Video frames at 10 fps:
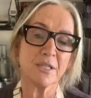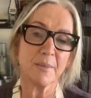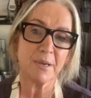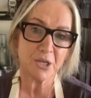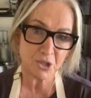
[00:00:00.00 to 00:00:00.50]
because
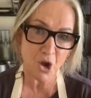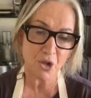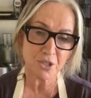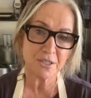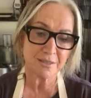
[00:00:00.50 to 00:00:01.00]
I'm going to
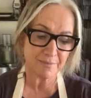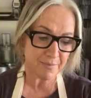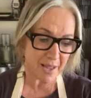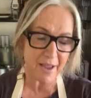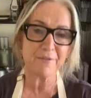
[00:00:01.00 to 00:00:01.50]
toss
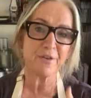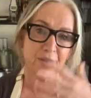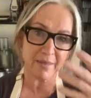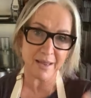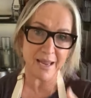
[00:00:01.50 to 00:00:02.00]

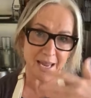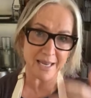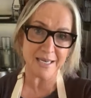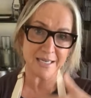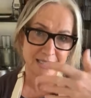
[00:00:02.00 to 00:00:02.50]
everything
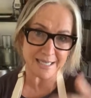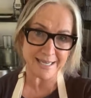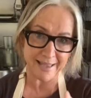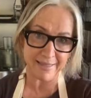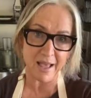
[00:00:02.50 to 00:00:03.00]
in
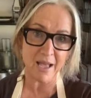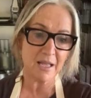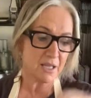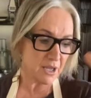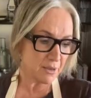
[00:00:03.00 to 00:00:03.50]
together
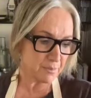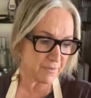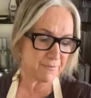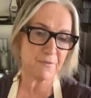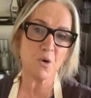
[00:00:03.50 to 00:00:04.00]

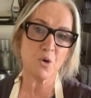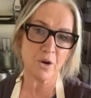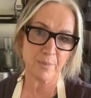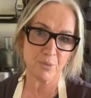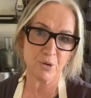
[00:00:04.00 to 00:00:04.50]

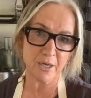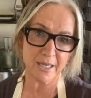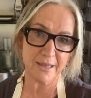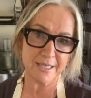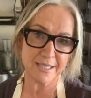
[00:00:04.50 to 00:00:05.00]
before I put it
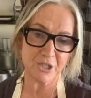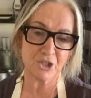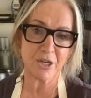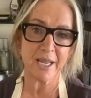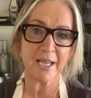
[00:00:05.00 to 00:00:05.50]
in the
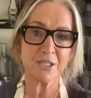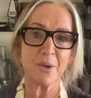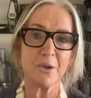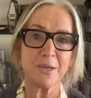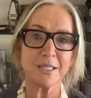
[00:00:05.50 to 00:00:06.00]
dish, okay? So
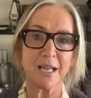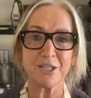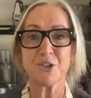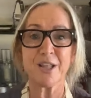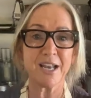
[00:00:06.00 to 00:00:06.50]
I always
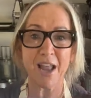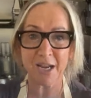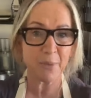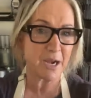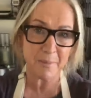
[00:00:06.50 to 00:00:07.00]
like to do that.
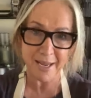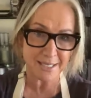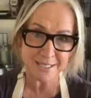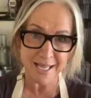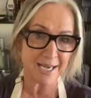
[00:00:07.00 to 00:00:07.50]
Like when I make
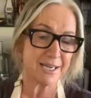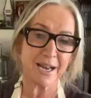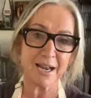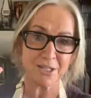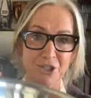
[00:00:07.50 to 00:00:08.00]
a salad,
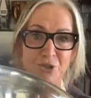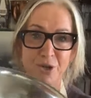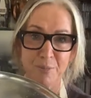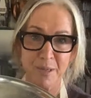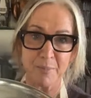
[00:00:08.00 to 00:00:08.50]
I like to do
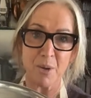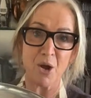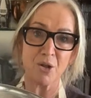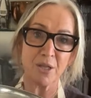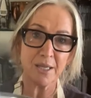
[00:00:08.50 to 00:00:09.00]
it in a big
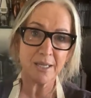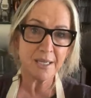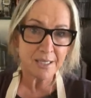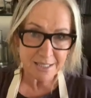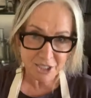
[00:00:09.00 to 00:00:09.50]
bowl.
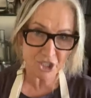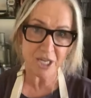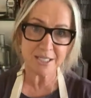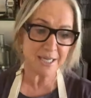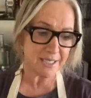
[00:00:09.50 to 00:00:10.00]
It's
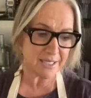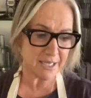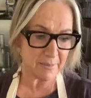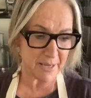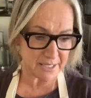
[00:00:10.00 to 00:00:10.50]
just
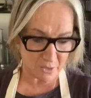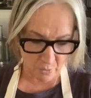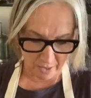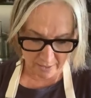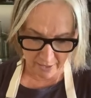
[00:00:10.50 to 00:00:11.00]
easier to mix it
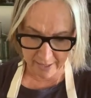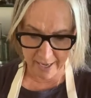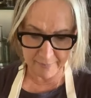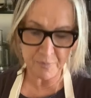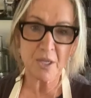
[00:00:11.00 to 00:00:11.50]
well,
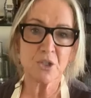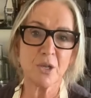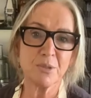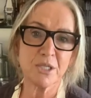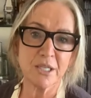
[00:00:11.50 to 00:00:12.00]
okay?
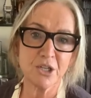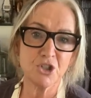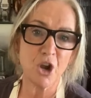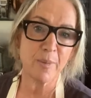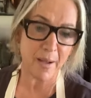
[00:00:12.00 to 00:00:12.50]
So I'm just going to
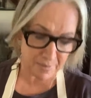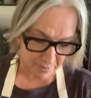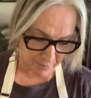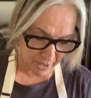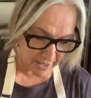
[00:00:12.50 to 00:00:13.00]
chop up
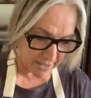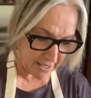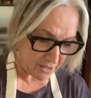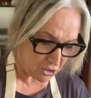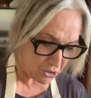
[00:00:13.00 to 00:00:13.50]
the bread
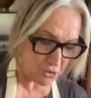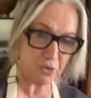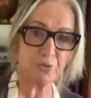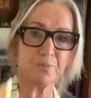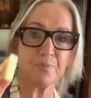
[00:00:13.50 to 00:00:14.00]

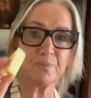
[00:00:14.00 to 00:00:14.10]
into,